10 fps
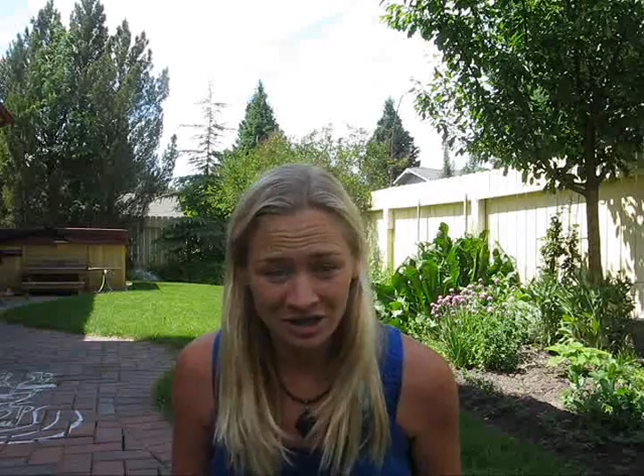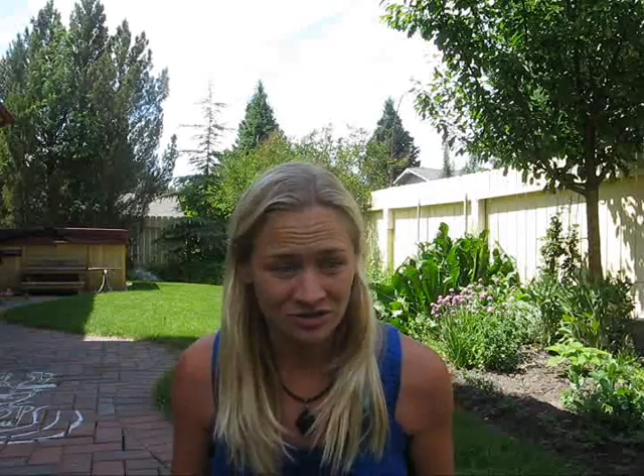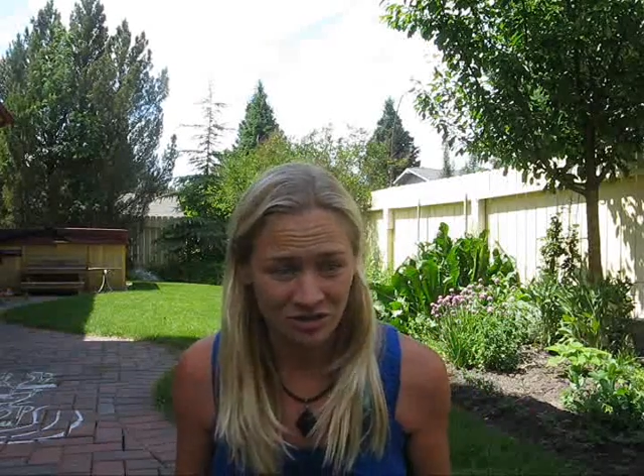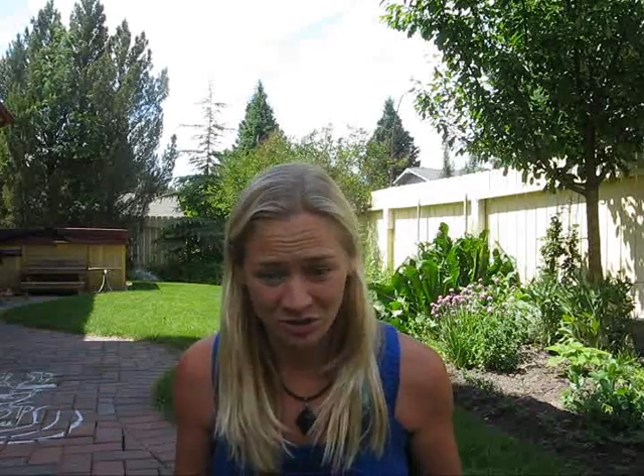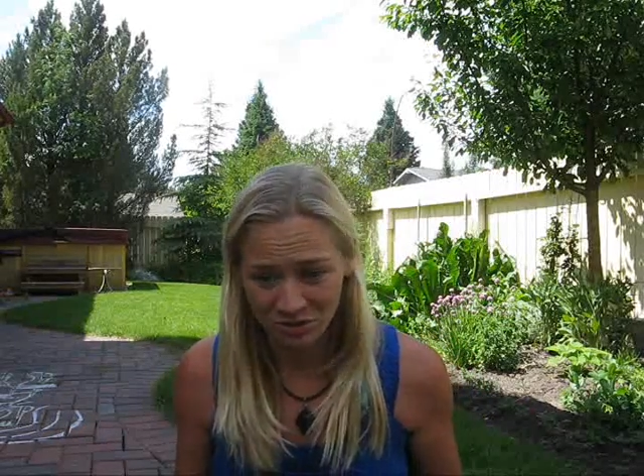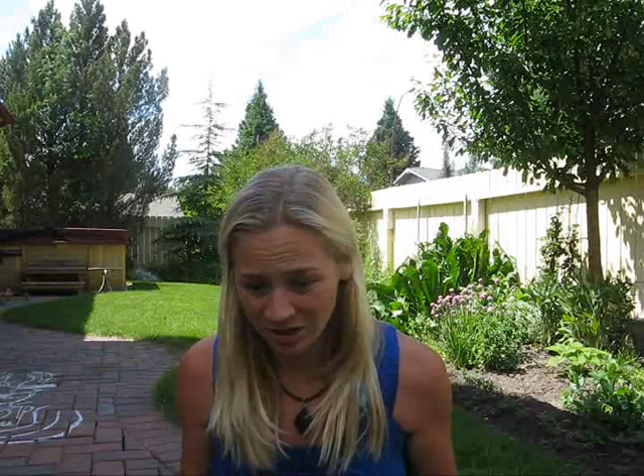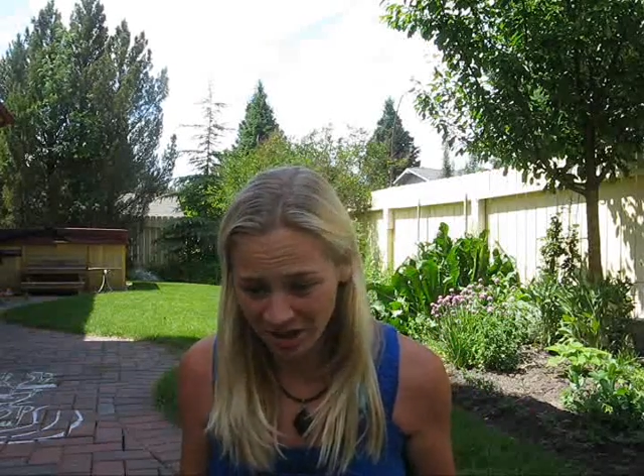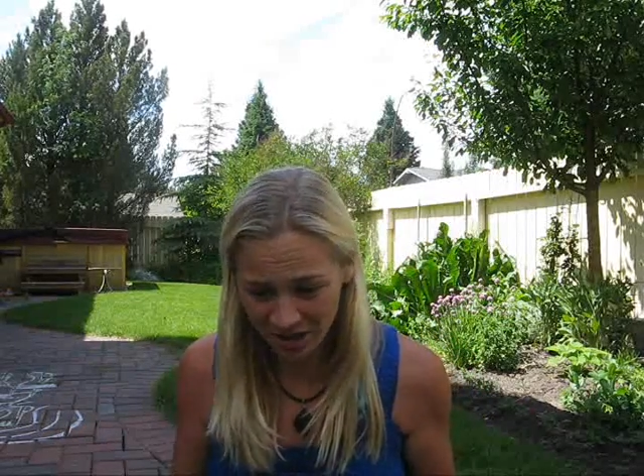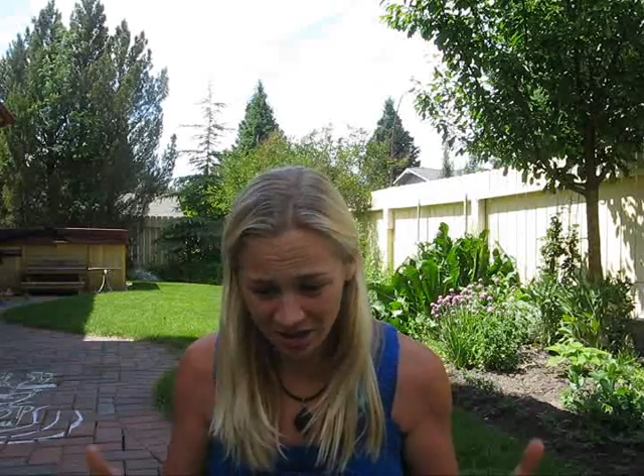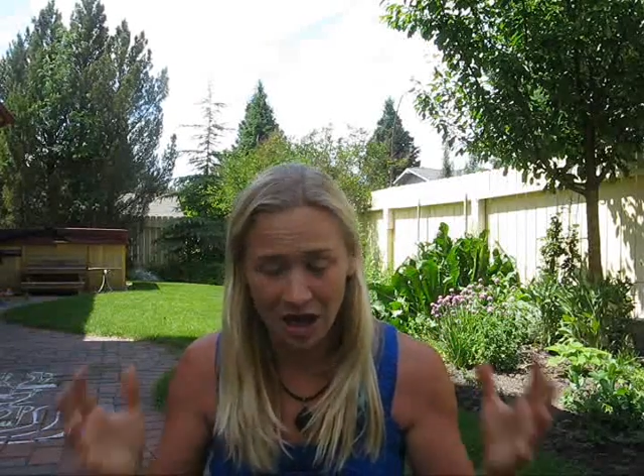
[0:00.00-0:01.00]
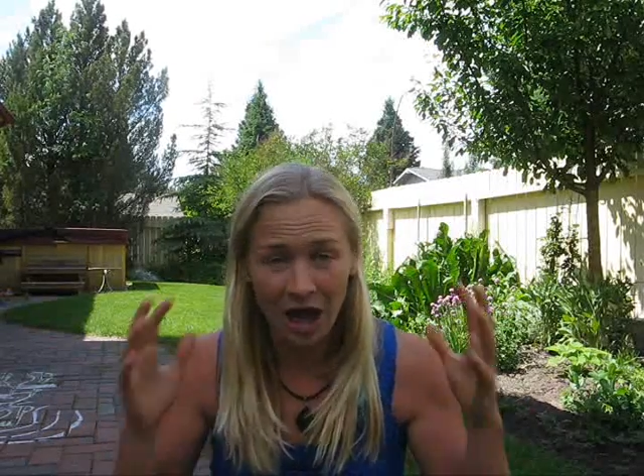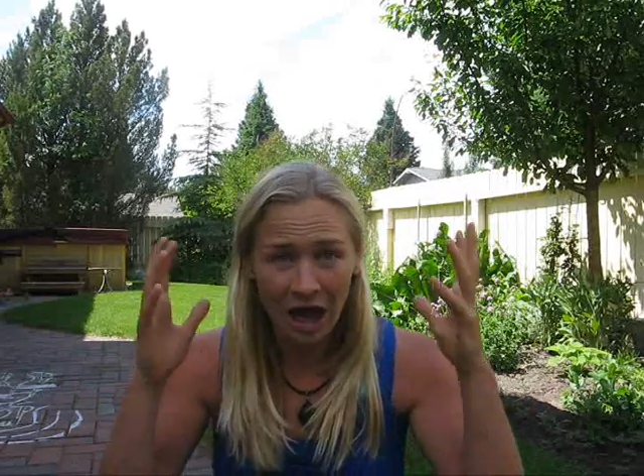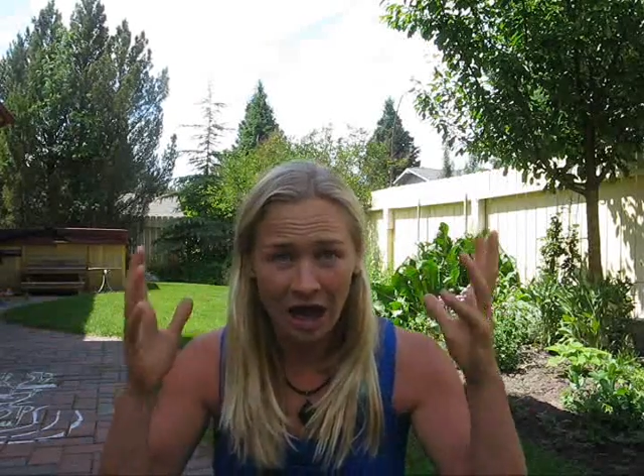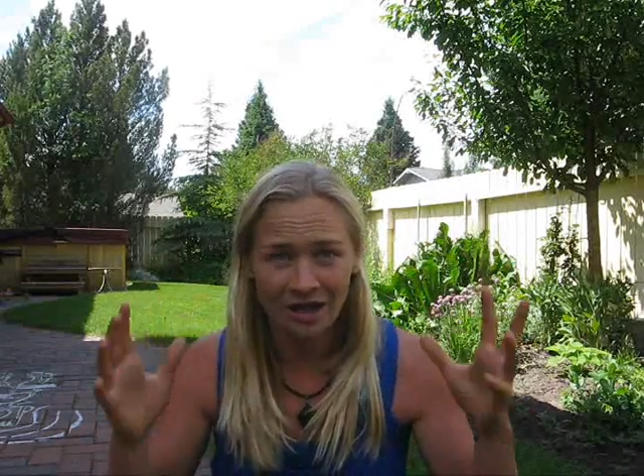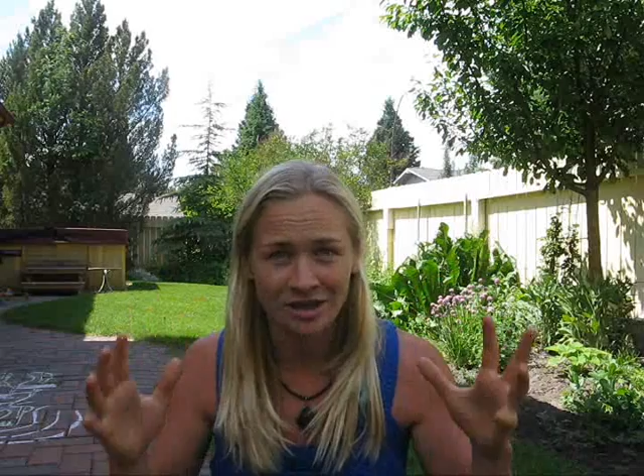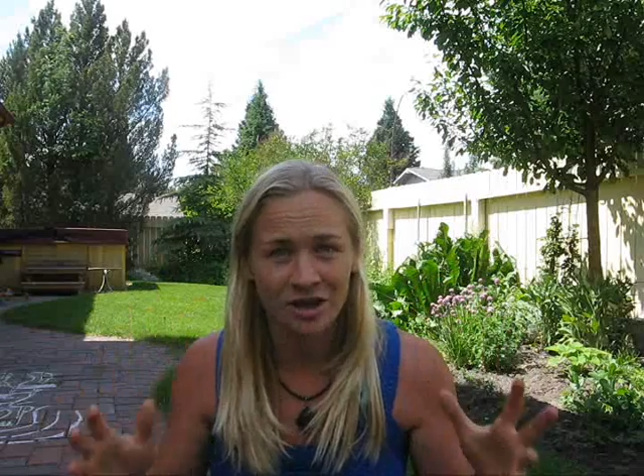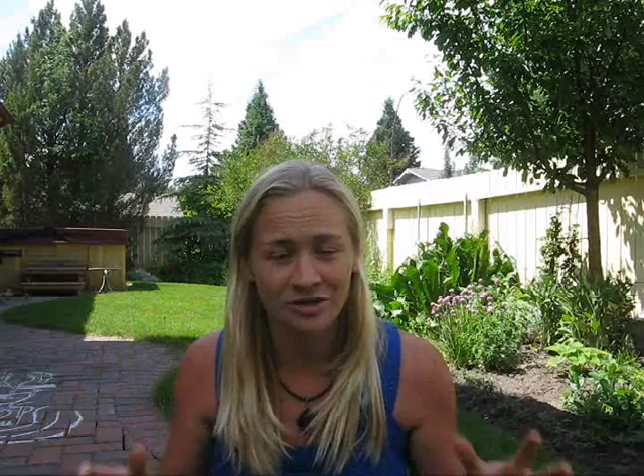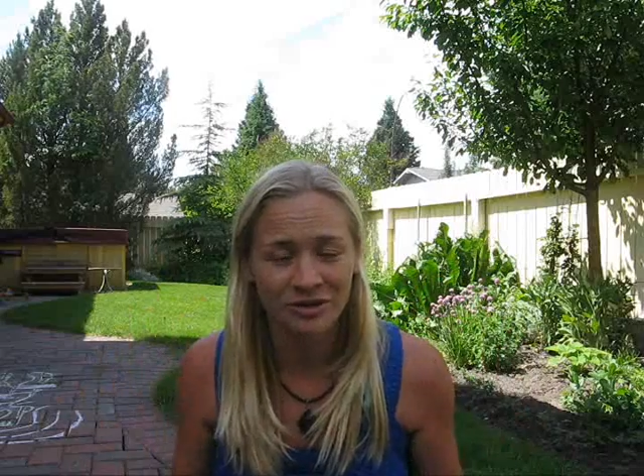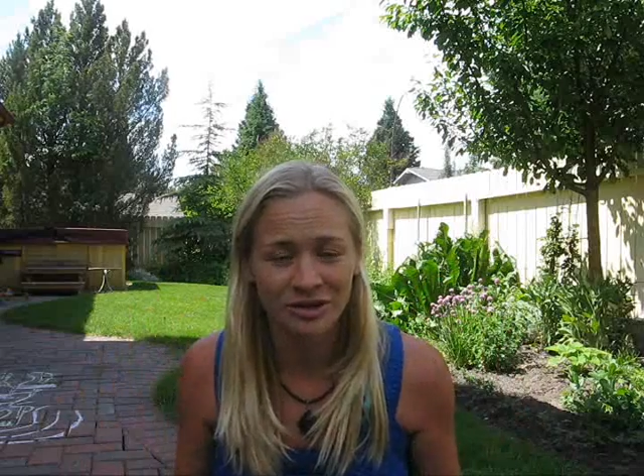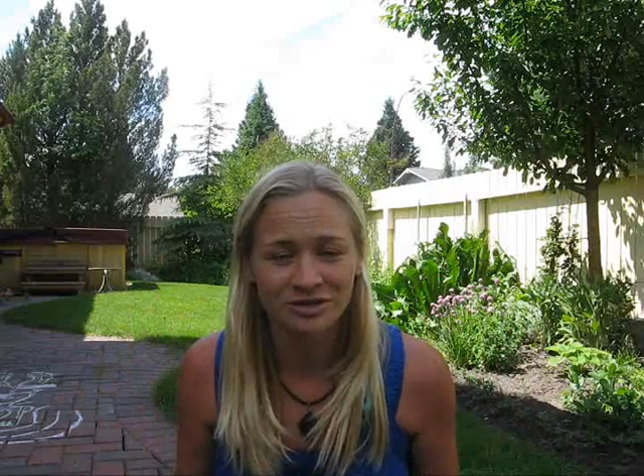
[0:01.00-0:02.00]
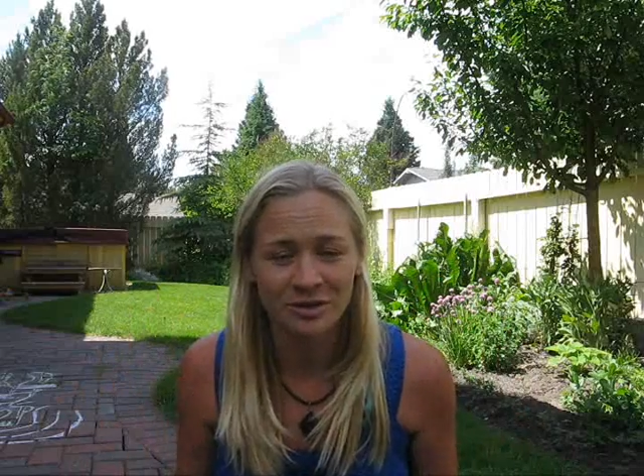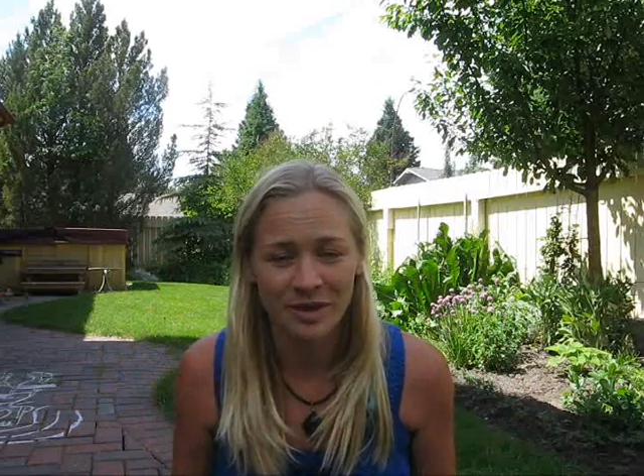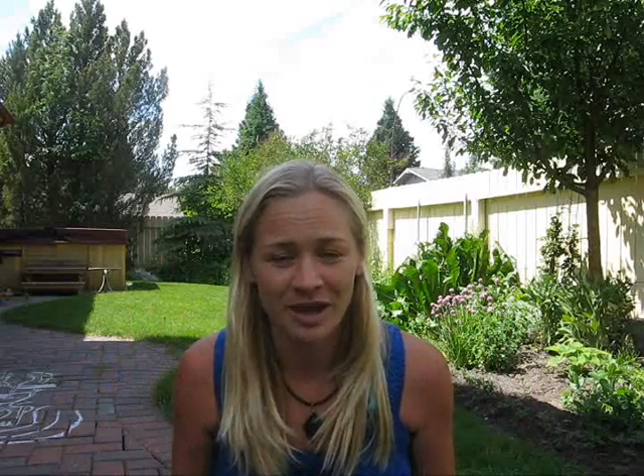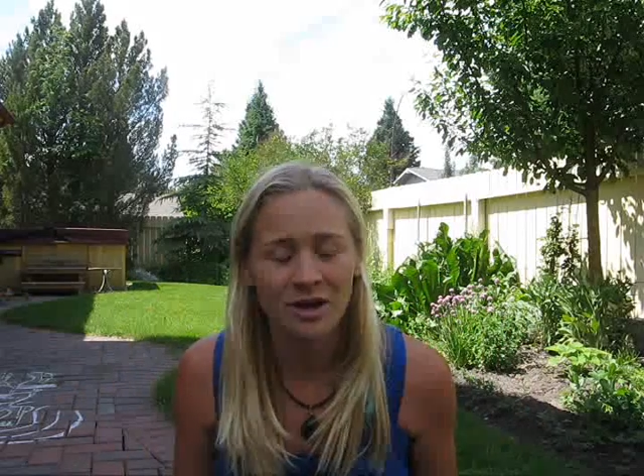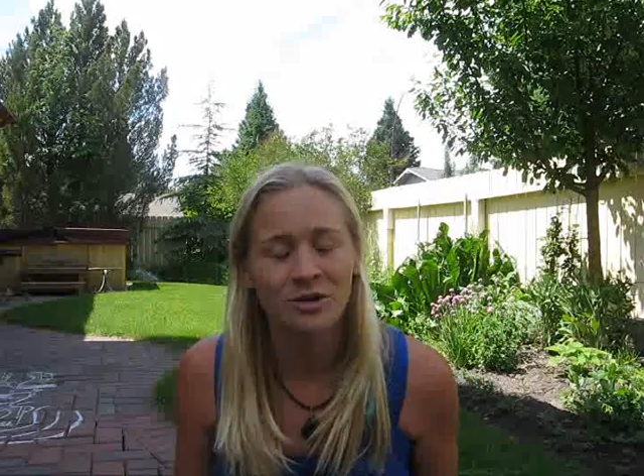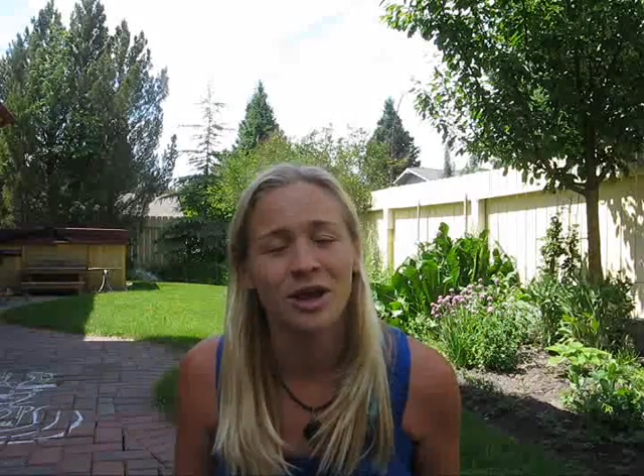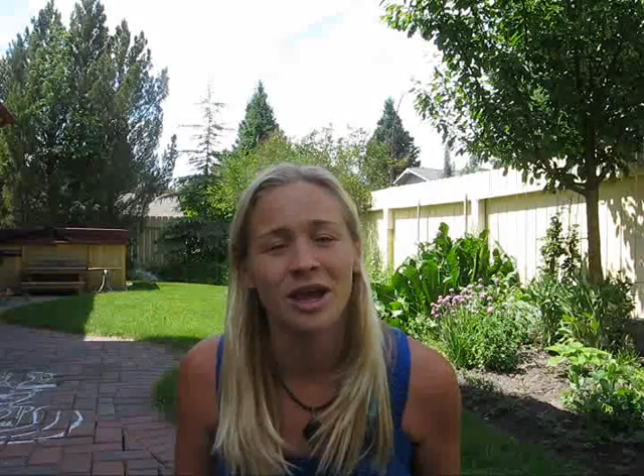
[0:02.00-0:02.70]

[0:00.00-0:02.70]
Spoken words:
So like, gotta figure something out.